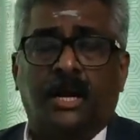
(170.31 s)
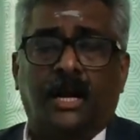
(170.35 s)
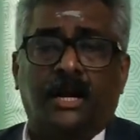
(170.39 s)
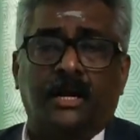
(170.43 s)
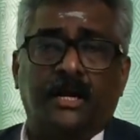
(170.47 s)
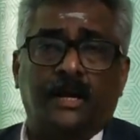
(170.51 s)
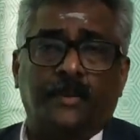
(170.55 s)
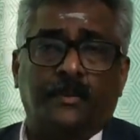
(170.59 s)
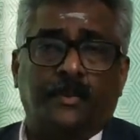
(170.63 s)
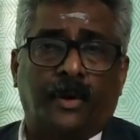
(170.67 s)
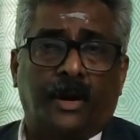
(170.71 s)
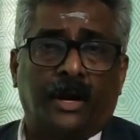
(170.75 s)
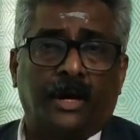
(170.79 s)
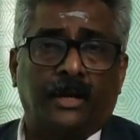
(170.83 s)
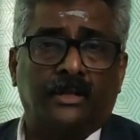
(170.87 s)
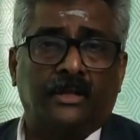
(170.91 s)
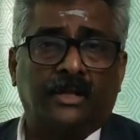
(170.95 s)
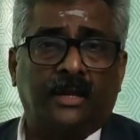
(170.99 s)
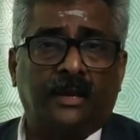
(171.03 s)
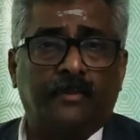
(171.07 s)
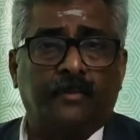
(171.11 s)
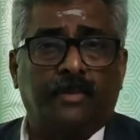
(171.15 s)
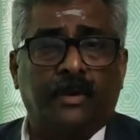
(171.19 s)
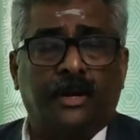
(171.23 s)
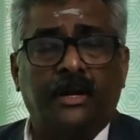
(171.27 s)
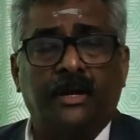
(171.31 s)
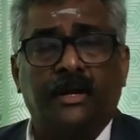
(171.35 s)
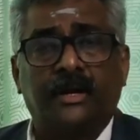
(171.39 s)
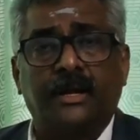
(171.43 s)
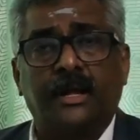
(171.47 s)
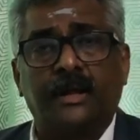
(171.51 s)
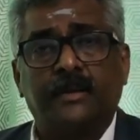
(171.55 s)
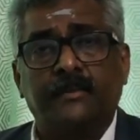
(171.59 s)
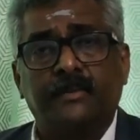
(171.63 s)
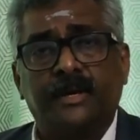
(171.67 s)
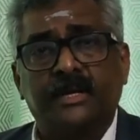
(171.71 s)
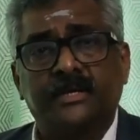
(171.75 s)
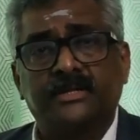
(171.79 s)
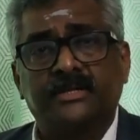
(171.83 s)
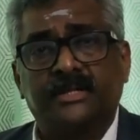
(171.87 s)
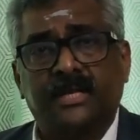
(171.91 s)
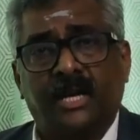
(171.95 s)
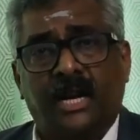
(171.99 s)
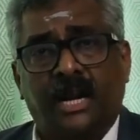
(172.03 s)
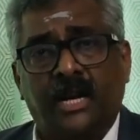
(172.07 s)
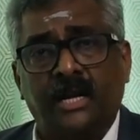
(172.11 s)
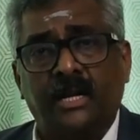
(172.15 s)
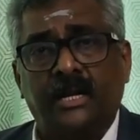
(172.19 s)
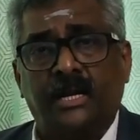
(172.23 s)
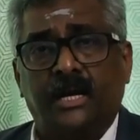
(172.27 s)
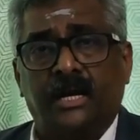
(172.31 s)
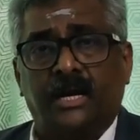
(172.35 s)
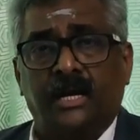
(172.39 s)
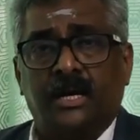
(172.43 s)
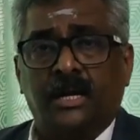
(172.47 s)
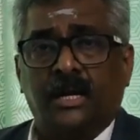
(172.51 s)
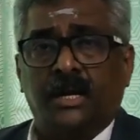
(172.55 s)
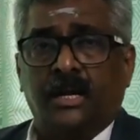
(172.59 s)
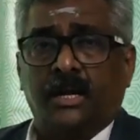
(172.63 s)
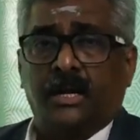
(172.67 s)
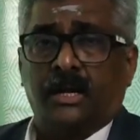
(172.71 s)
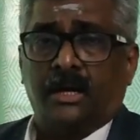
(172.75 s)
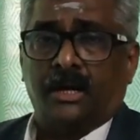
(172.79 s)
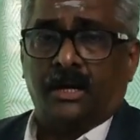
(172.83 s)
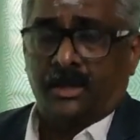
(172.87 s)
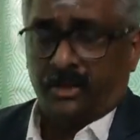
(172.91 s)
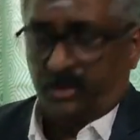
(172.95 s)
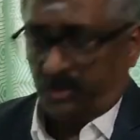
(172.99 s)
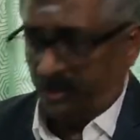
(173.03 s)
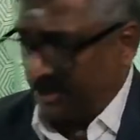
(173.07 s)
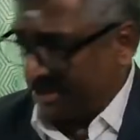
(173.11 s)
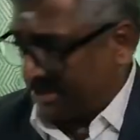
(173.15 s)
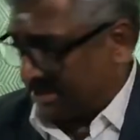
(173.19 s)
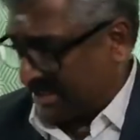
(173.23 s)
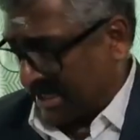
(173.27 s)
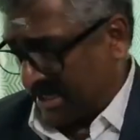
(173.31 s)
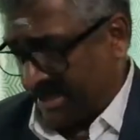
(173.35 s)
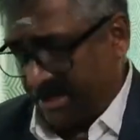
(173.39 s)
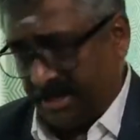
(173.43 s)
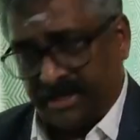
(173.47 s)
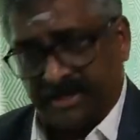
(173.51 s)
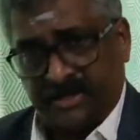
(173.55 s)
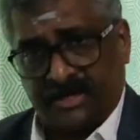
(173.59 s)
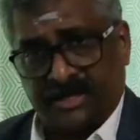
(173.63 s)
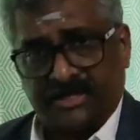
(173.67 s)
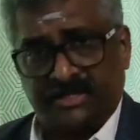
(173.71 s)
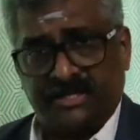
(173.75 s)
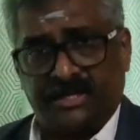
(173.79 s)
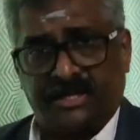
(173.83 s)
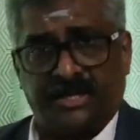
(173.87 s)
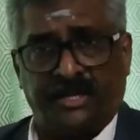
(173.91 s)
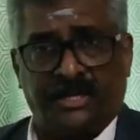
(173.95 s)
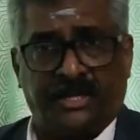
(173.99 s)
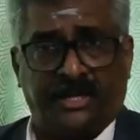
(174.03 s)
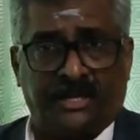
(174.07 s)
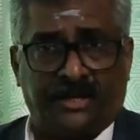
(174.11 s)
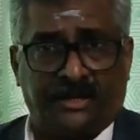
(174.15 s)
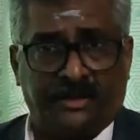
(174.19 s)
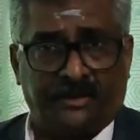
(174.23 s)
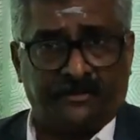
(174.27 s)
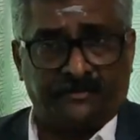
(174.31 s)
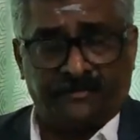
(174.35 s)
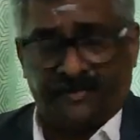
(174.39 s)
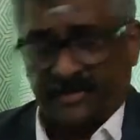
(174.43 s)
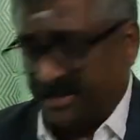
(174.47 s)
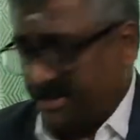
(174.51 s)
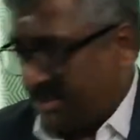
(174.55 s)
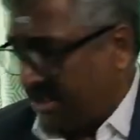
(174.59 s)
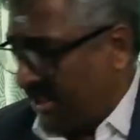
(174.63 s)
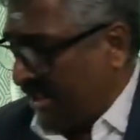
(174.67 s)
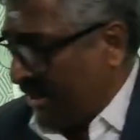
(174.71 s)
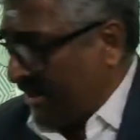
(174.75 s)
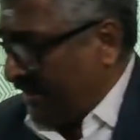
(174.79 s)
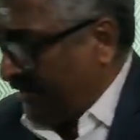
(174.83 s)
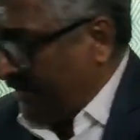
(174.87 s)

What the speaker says: And in part 3, Brent NYMEX and US 10-year treasury yield. First three